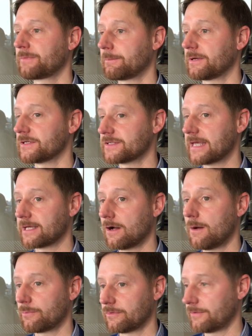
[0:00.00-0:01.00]
because they
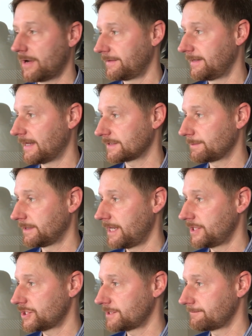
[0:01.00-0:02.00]
can't provide the
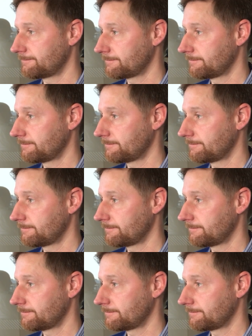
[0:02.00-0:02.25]
explanation.